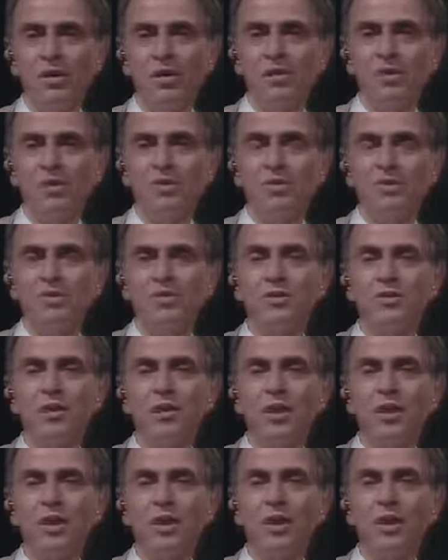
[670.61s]
This is
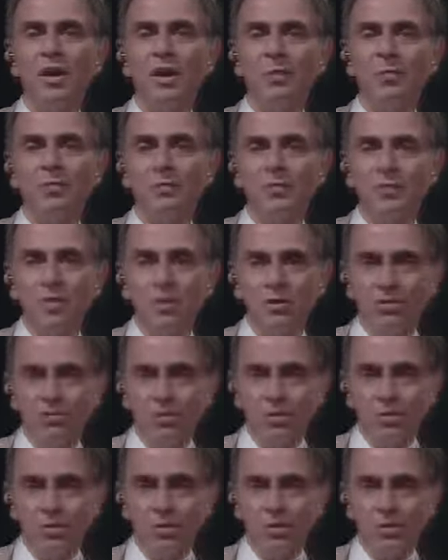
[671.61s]
an
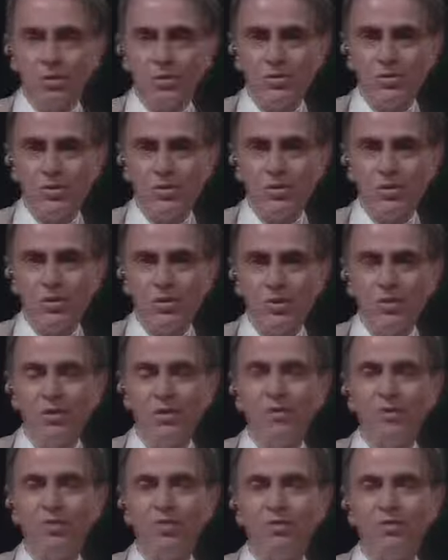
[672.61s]
observational question
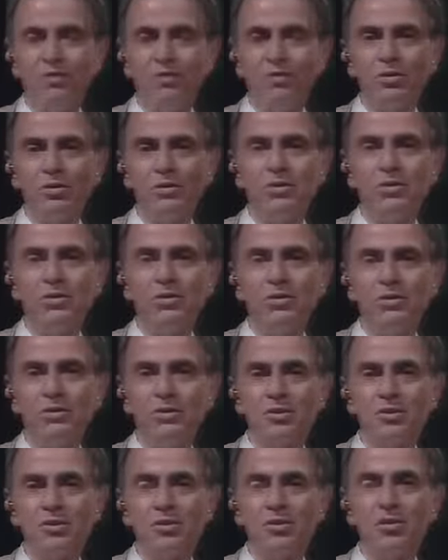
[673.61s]
which is
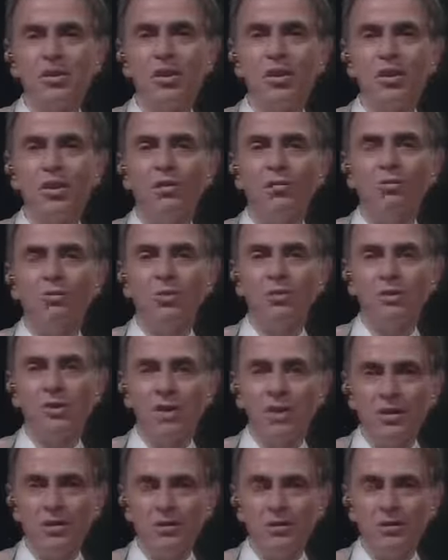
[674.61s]
still
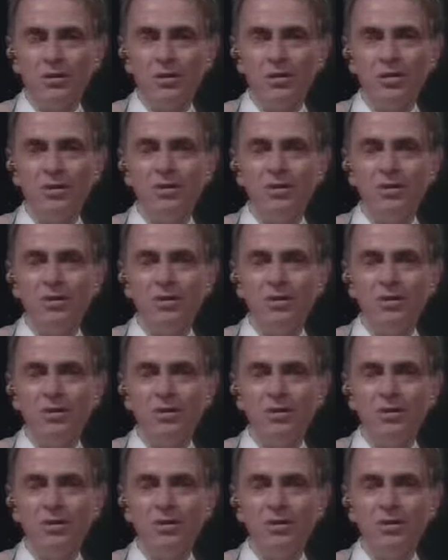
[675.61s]
unresolved,